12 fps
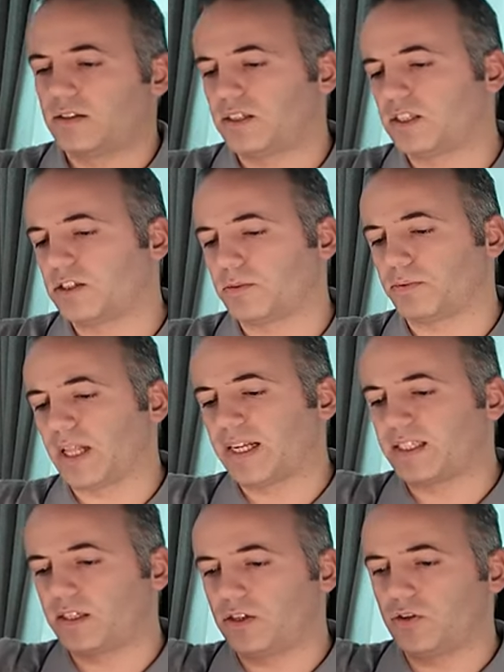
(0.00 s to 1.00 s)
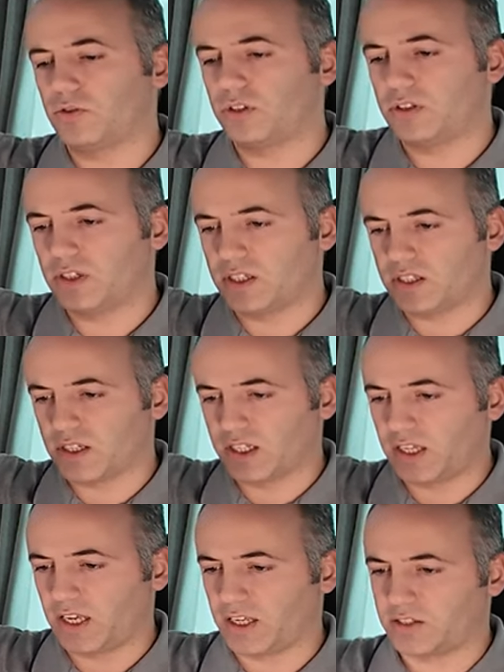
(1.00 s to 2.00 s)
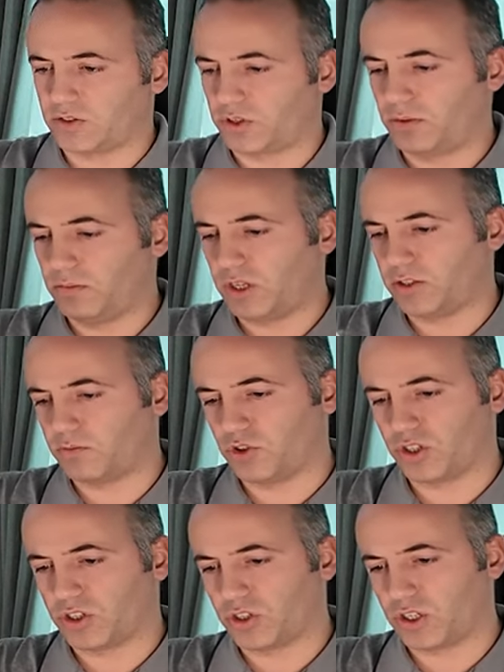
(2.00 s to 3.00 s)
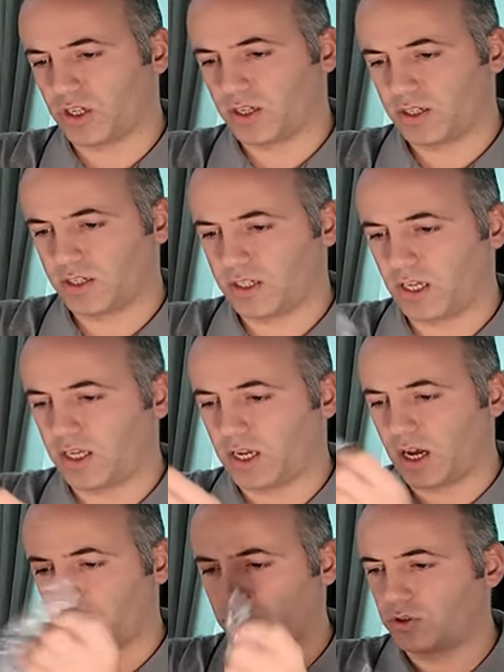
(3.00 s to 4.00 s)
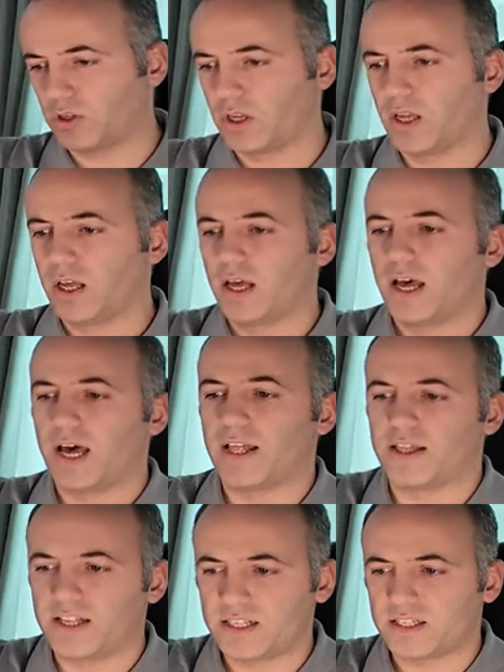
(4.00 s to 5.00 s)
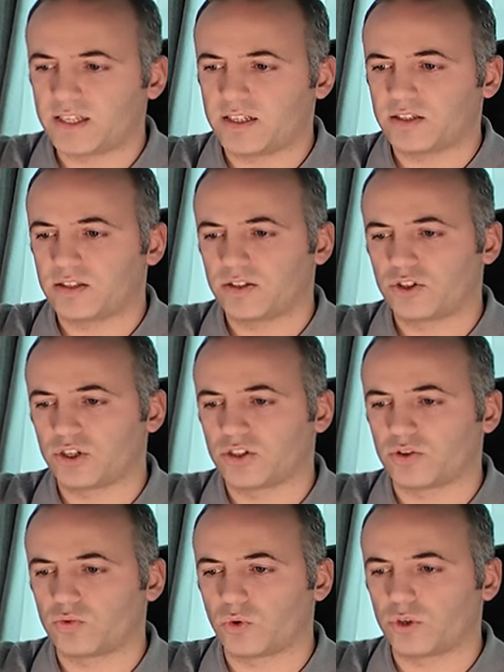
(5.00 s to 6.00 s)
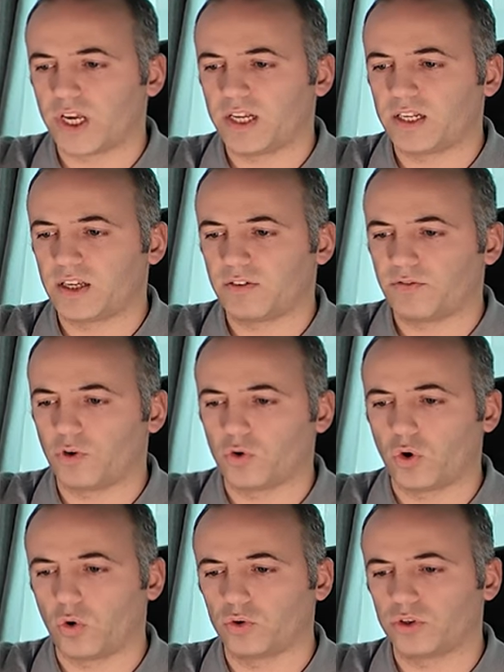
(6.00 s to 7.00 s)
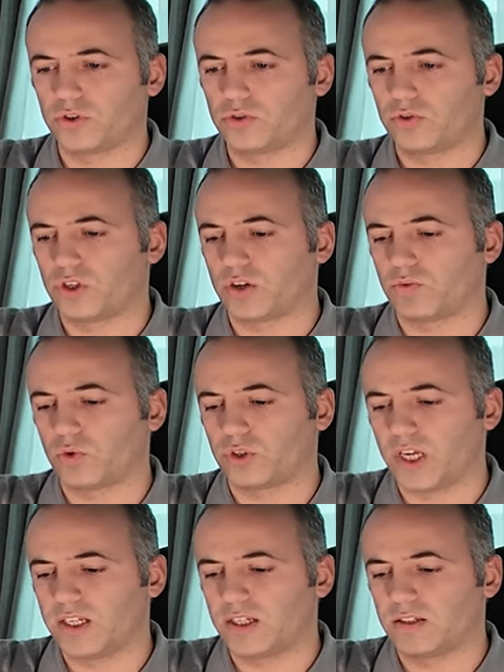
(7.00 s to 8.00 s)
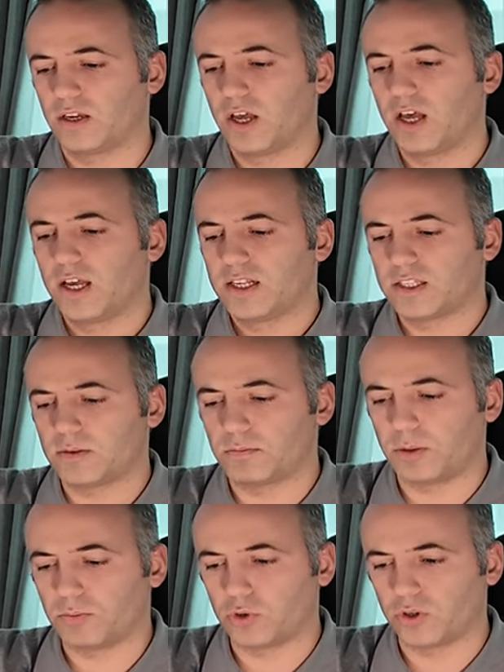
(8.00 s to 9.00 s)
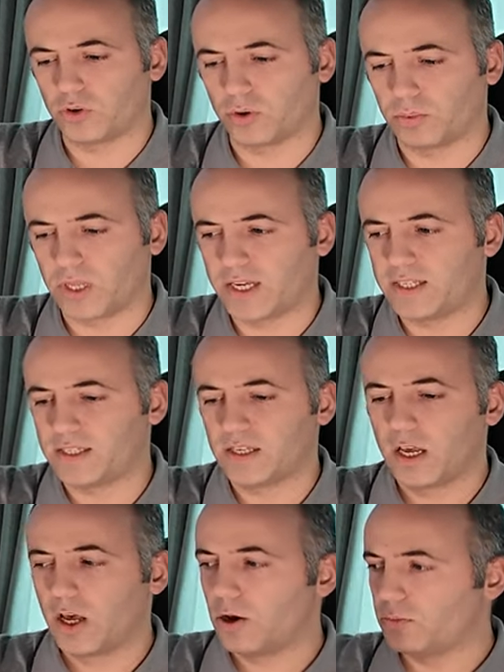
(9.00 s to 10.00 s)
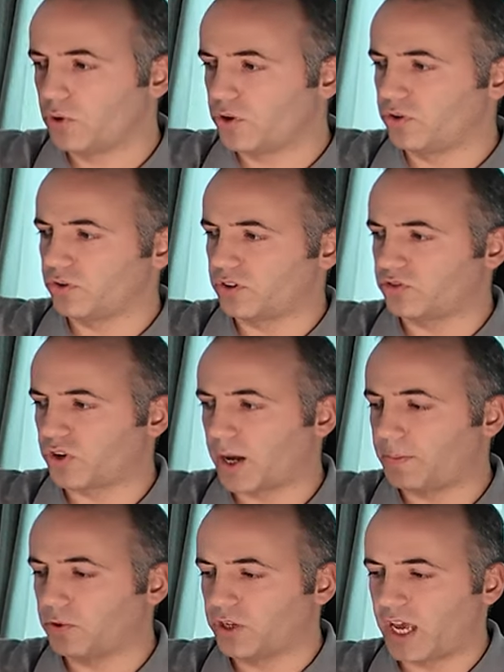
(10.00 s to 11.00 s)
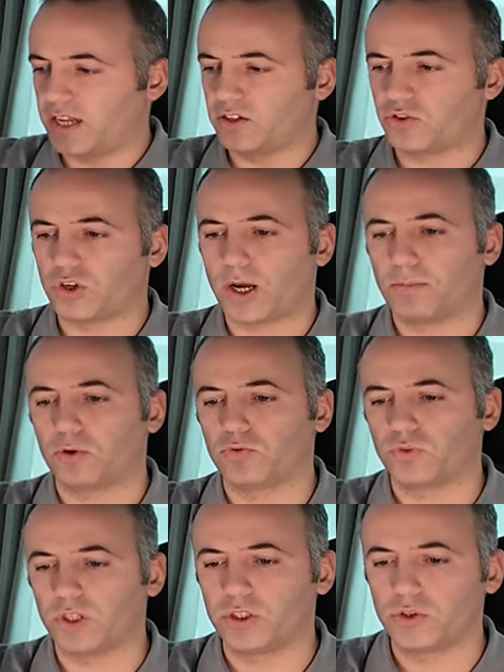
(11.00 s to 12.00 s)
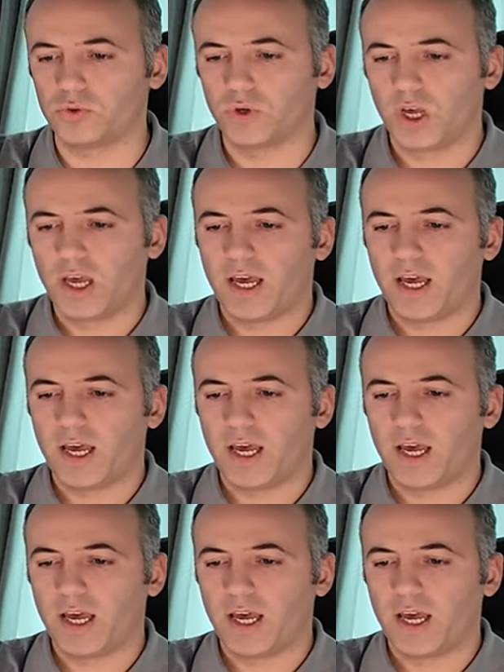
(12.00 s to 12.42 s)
This is a plastic unit. It's nothing extreme. Let me just take it out. And this is just a rotating phone holder. You can rotate it. Simply put it on a place. Put it on a tripod. Any tripod will do.